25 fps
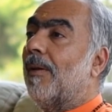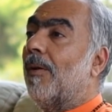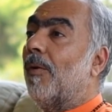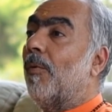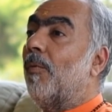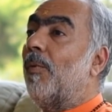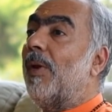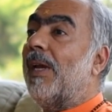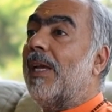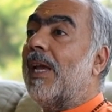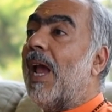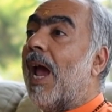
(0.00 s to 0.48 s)

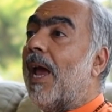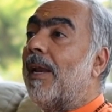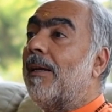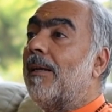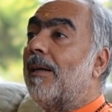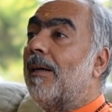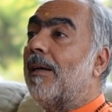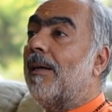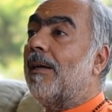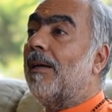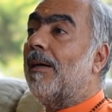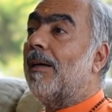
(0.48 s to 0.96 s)
we can
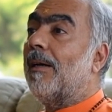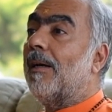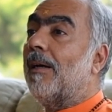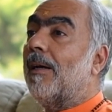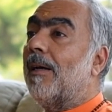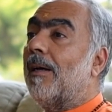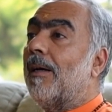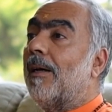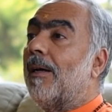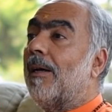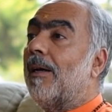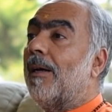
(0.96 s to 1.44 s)

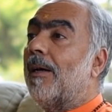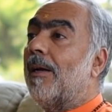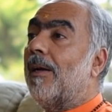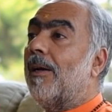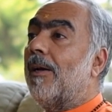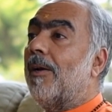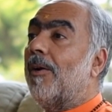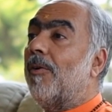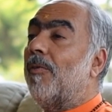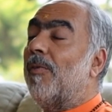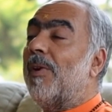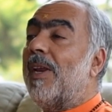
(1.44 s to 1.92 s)

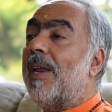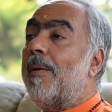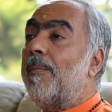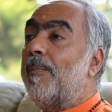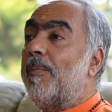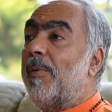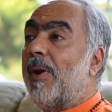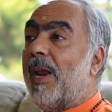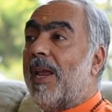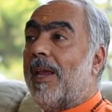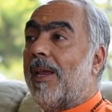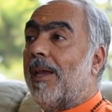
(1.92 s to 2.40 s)

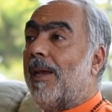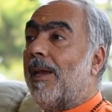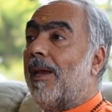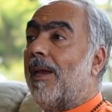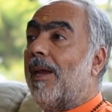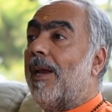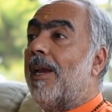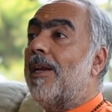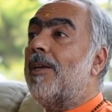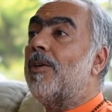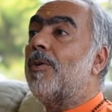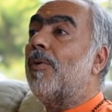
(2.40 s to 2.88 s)
rebring
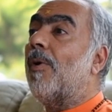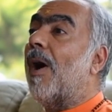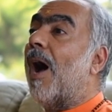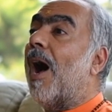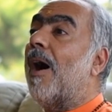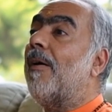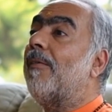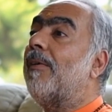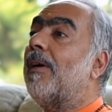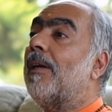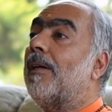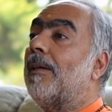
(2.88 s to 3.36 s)
into
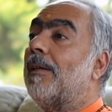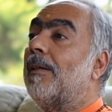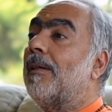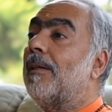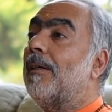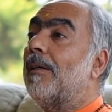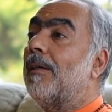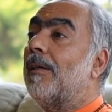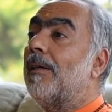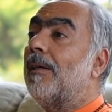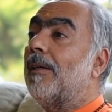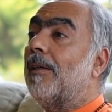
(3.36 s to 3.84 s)
our
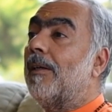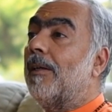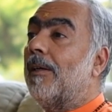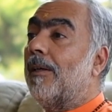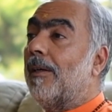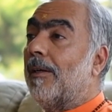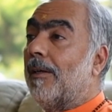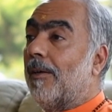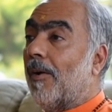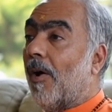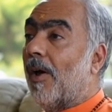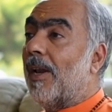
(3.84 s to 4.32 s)

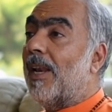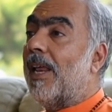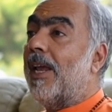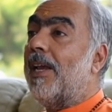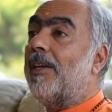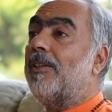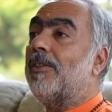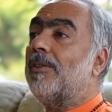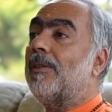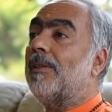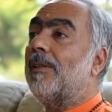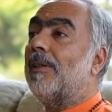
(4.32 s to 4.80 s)

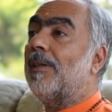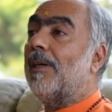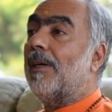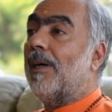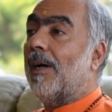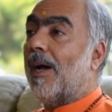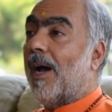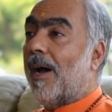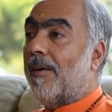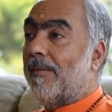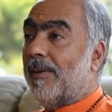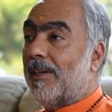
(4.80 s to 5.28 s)
knowledge,
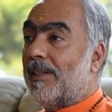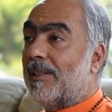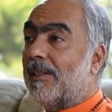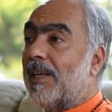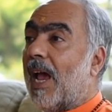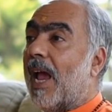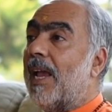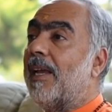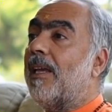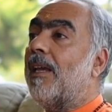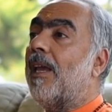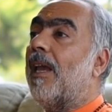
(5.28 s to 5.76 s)
our
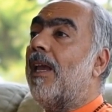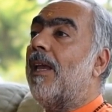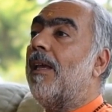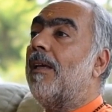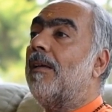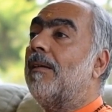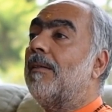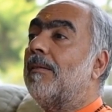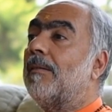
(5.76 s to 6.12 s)
psyche,